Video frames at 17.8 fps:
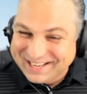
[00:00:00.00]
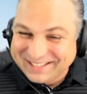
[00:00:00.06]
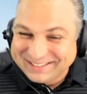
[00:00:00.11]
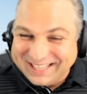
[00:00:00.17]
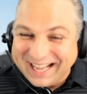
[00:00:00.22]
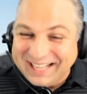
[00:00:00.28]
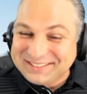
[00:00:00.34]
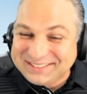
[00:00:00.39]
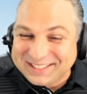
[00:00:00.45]

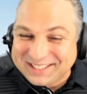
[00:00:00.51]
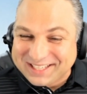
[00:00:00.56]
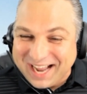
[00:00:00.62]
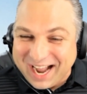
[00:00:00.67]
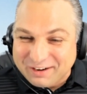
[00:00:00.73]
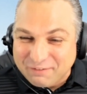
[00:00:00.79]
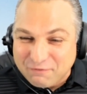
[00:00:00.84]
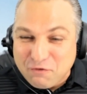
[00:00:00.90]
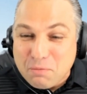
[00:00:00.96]
That's the
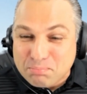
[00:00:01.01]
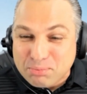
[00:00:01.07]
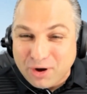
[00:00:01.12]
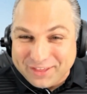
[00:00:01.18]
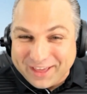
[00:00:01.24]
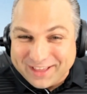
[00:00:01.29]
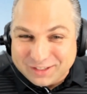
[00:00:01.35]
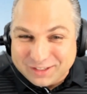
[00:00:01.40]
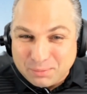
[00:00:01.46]
kind of football
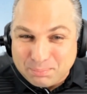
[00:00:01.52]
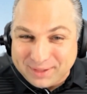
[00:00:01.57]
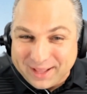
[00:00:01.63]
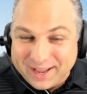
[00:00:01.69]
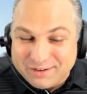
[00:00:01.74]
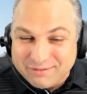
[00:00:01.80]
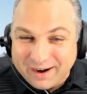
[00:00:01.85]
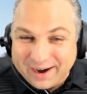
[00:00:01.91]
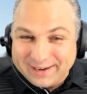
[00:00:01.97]
that they're
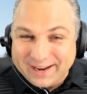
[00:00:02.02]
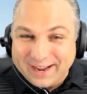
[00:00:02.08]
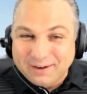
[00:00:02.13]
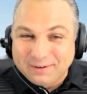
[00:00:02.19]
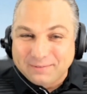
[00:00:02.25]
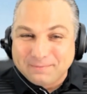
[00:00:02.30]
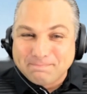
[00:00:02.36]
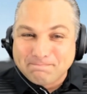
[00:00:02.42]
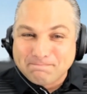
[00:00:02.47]
playing right
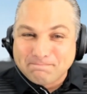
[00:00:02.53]
now.